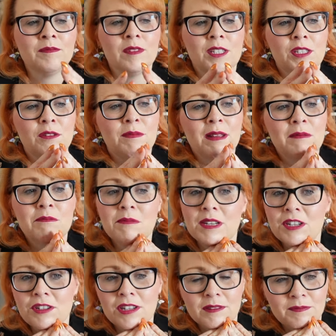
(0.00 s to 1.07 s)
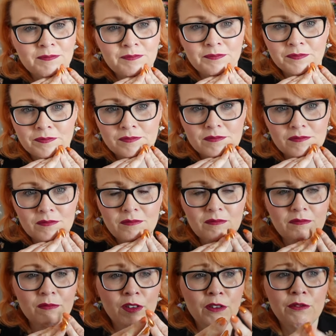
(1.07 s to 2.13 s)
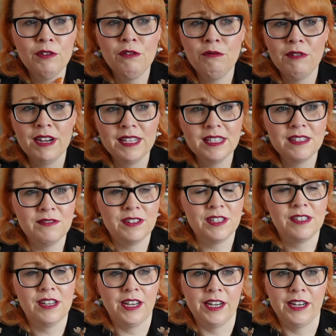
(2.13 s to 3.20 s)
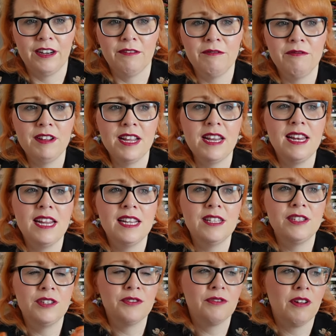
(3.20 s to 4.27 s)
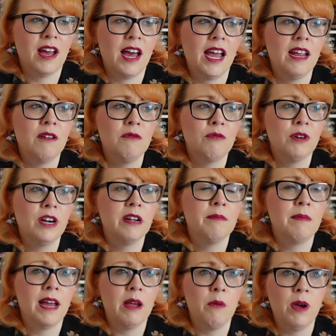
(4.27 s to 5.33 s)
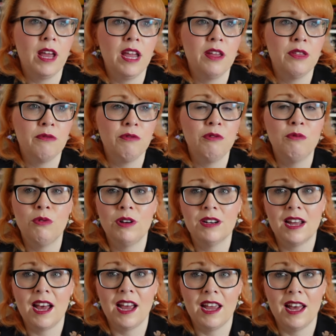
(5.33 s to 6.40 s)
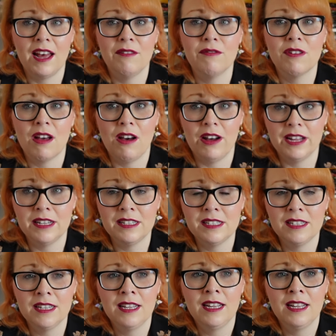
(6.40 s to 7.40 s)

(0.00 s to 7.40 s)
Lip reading: So my mission for the rest of this year really is to try and work my way through what I have got,